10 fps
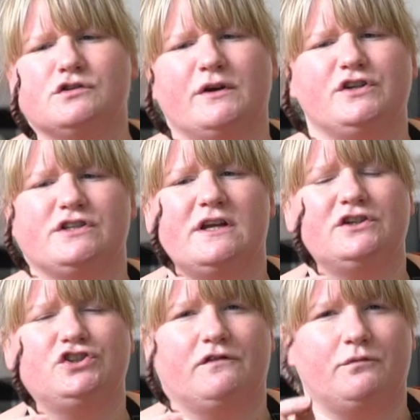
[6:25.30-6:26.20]
so I just
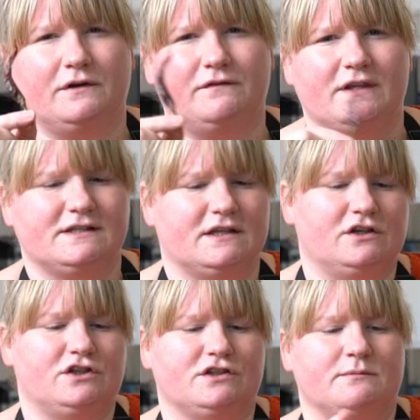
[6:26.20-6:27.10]
like shove one of these and
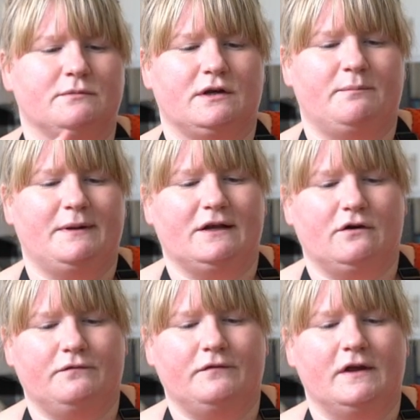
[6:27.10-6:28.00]
I just am gonna peel
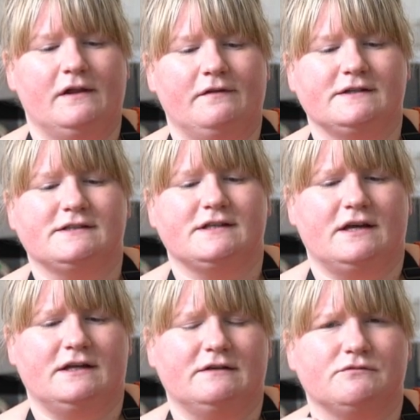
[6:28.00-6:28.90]
off this
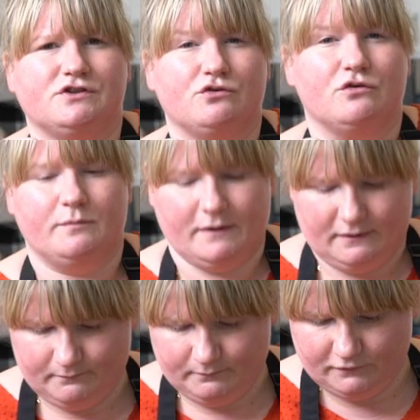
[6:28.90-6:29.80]
little stalk
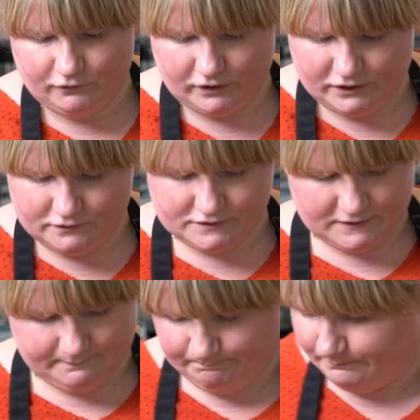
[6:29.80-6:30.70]
bit before I use it.